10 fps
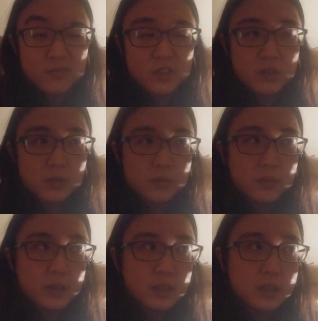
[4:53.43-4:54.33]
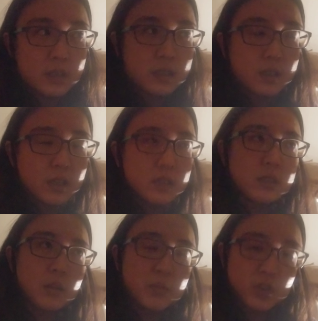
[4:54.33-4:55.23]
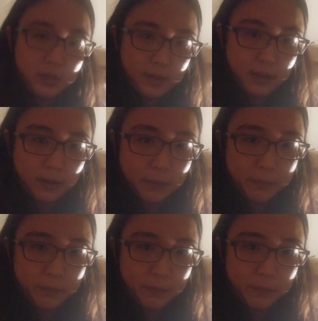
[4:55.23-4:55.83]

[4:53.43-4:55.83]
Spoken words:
it's a consumption thing.